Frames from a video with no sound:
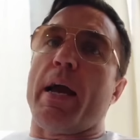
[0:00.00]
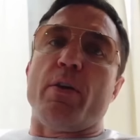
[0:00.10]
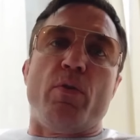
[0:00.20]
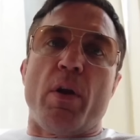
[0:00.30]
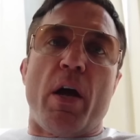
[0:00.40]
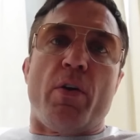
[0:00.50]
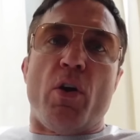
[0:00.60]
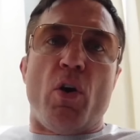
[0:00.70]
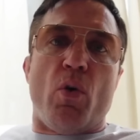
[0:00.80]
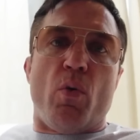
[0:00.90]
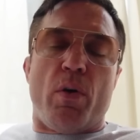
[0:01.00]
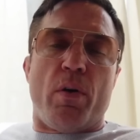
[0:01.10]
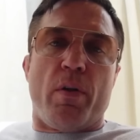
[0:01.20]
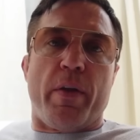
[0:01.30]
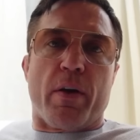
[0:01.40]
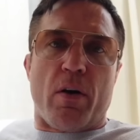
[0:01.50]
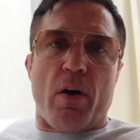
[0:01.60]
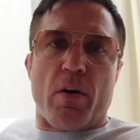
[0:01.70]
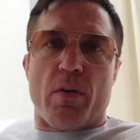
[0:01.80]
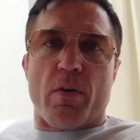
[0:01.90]
I do not know that
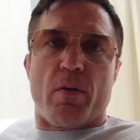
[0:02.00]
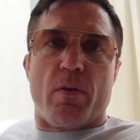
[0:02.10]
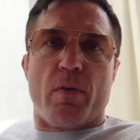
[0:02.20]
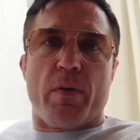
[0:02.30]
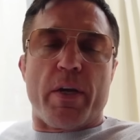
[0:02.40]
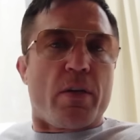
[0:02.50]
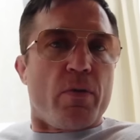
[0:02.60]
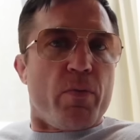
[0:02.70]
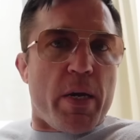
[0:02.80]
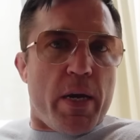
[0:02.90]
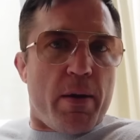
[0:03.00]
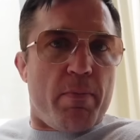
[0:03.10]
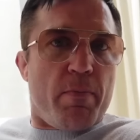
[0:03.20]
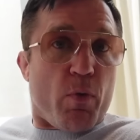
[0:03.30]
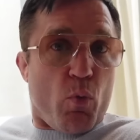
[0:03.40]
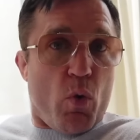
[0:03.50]
Conor is in rehab, for